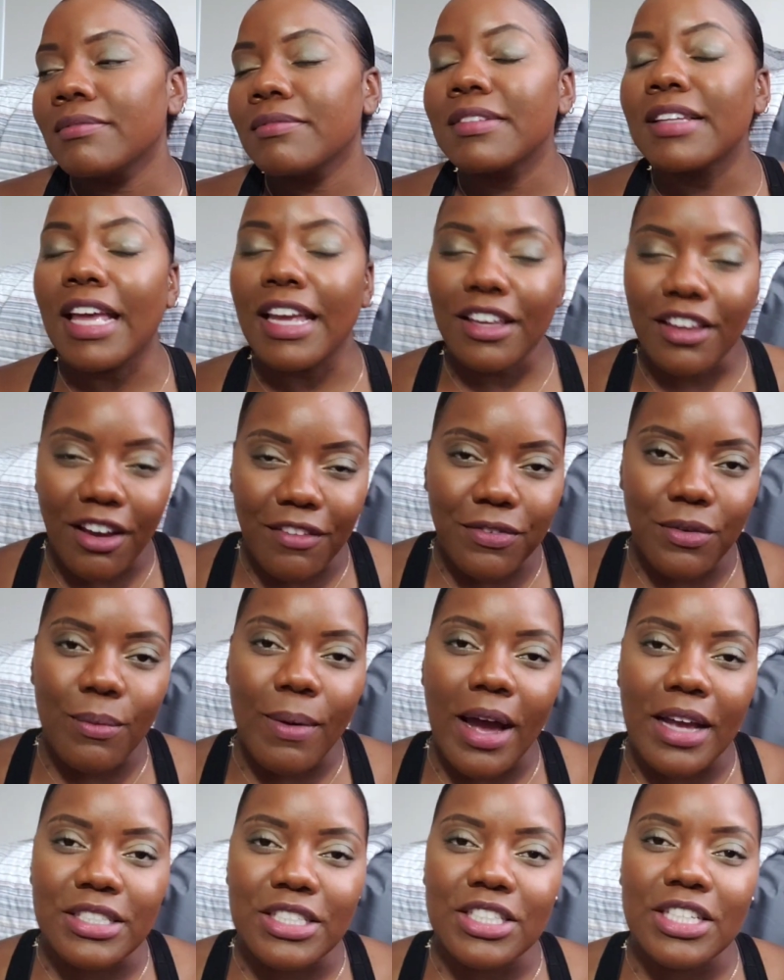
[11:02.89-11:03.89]
Thank y'all for
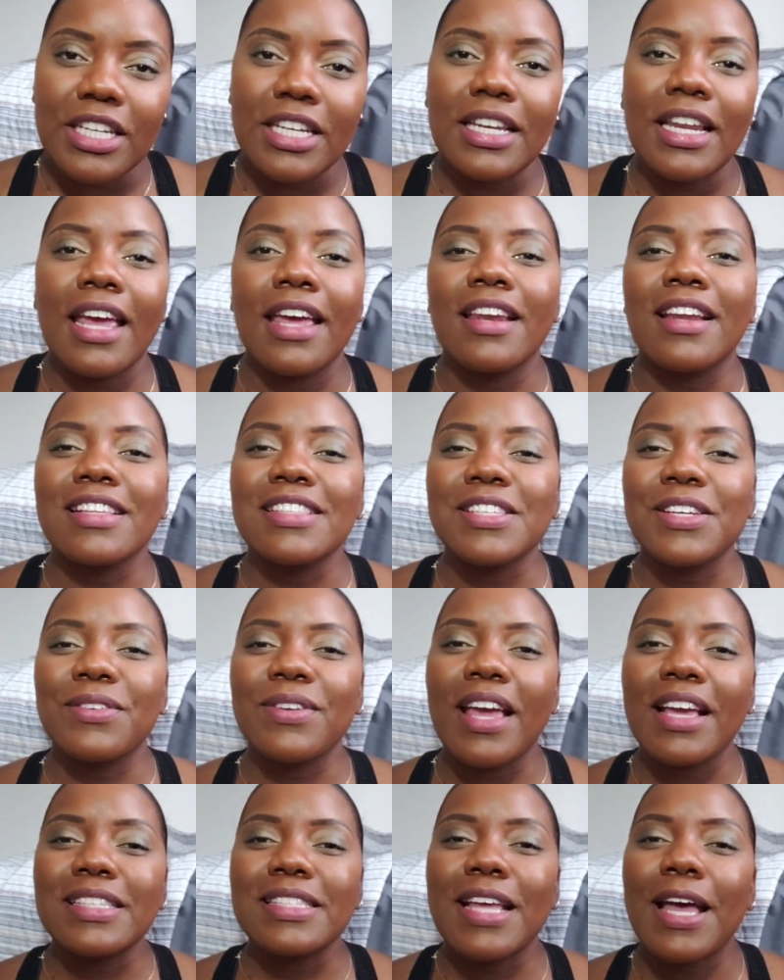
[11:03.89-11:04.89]
watching, and until
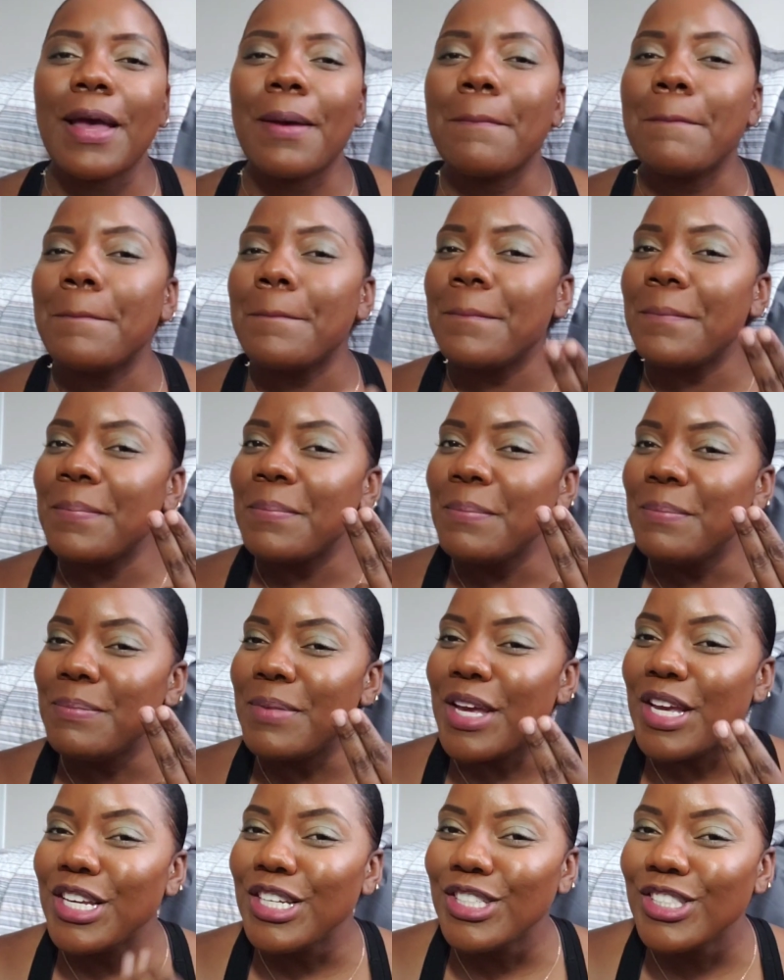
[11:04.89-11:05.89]
next time,
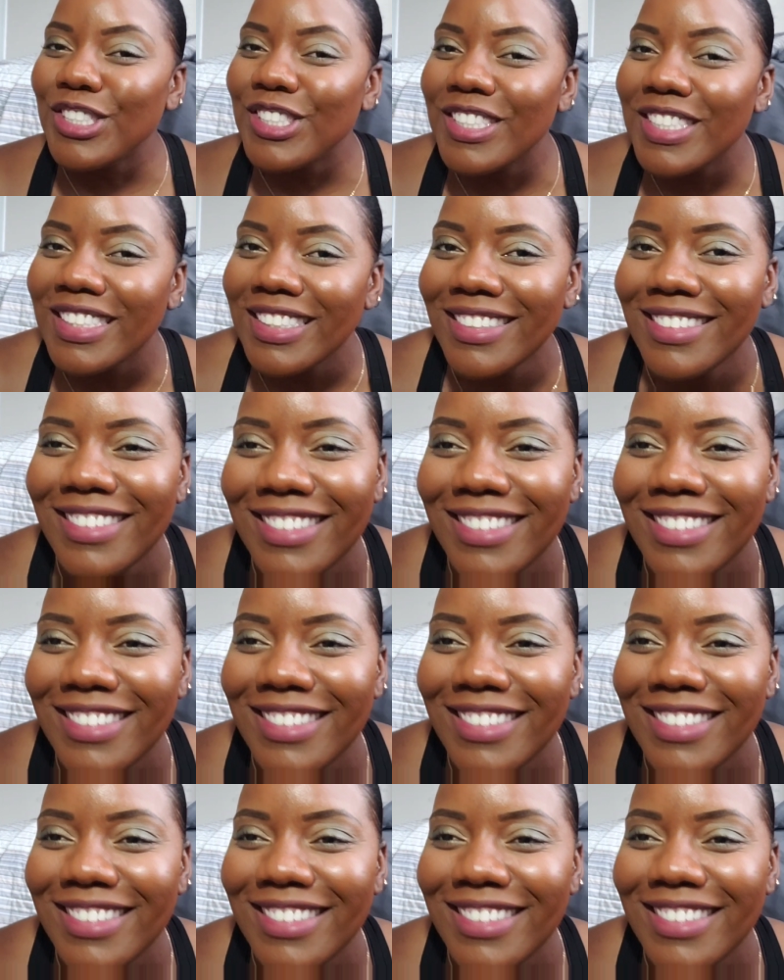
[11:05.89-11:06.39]
peace.